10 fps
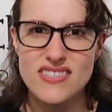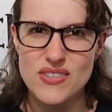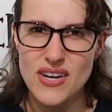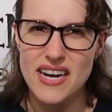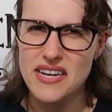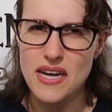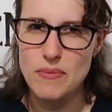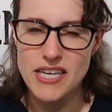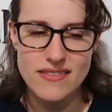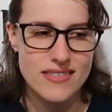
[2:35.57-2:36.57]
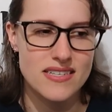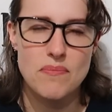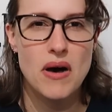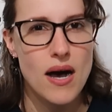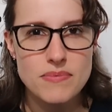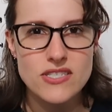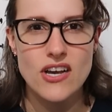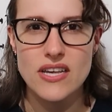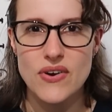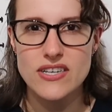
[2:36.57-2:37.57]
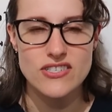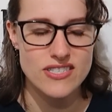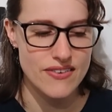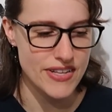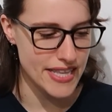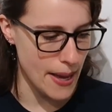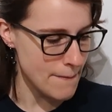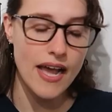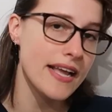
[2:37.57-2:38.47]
you know, kind of gummy, the Dumb Pops, Jolly Rancher, stuff like that.